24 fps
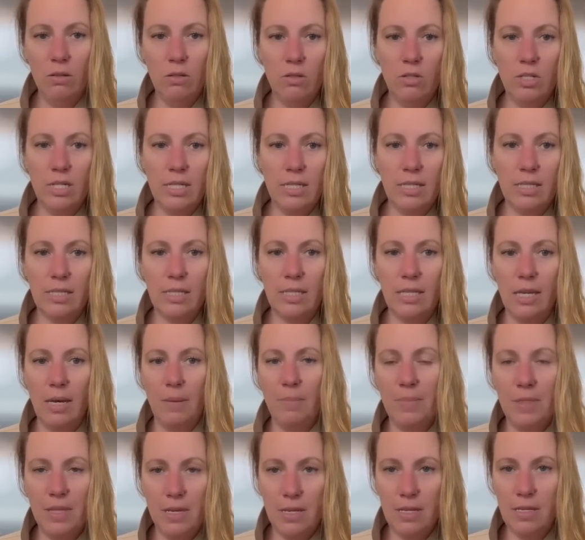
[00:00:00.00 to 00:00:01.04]
to just
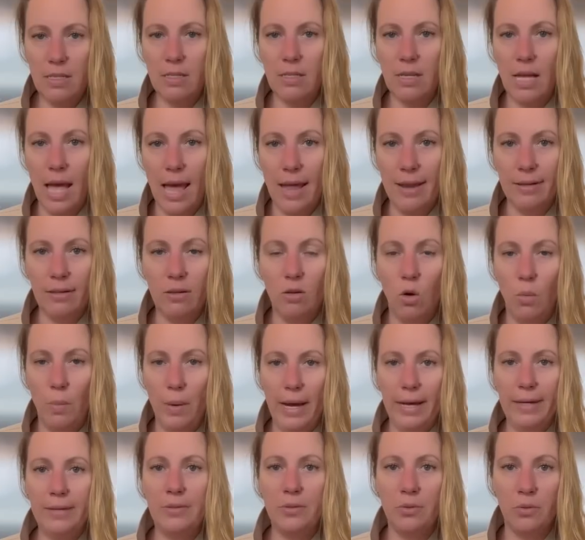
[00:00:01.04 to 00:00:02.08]
skip this and go
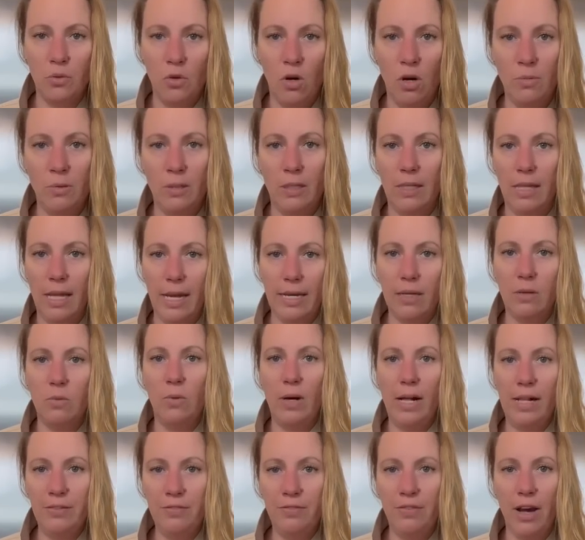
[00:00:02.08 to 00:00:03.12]
back to normal, like
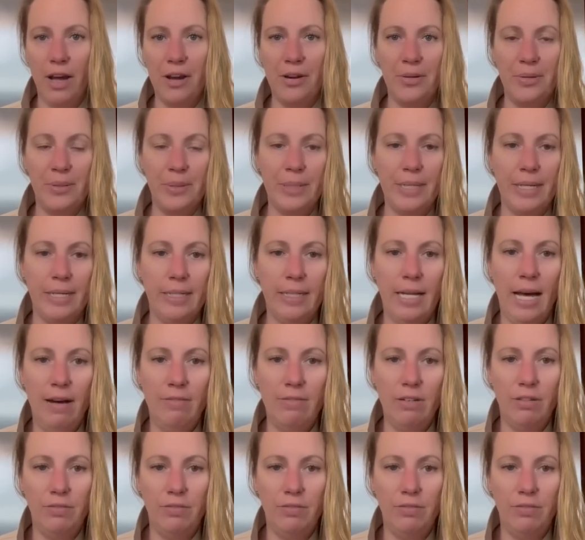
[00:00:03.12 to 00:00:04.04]
wildfires and lava